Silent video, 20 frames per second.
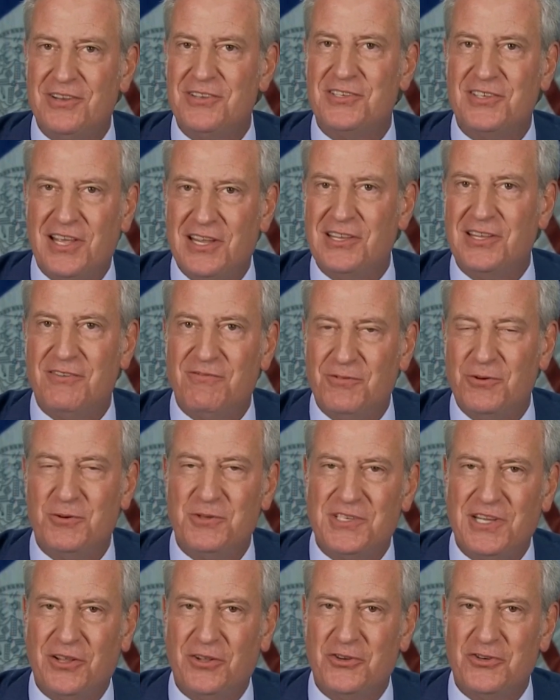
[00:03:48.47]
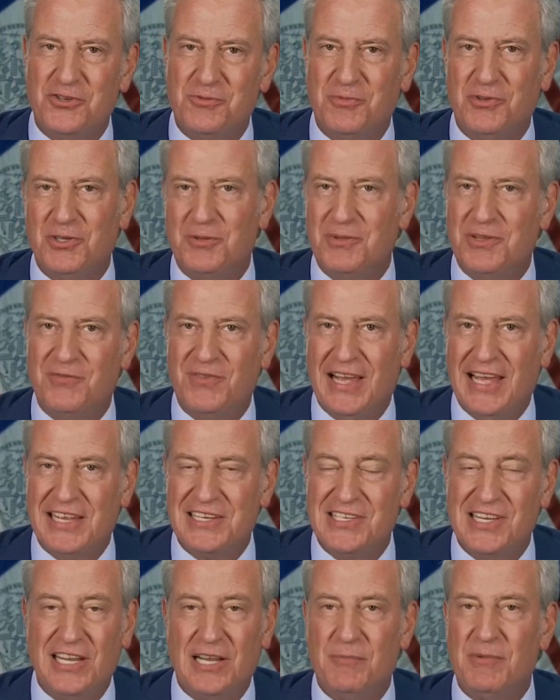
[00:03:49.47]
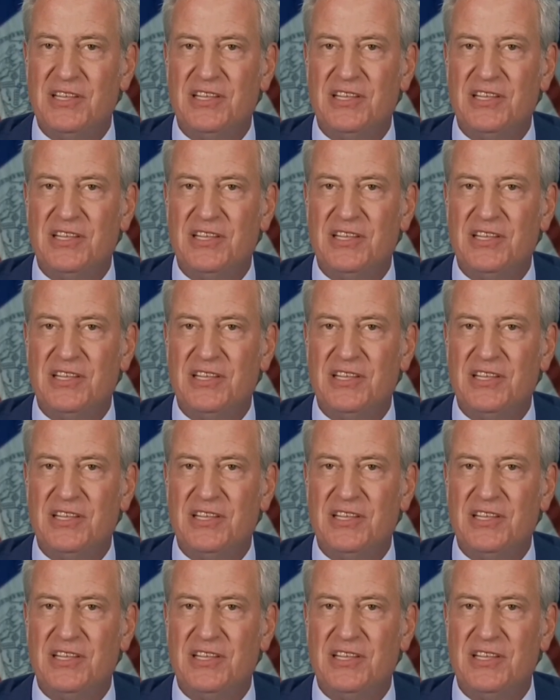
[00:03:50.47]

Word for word: incentive who's eligible to be vaccinated.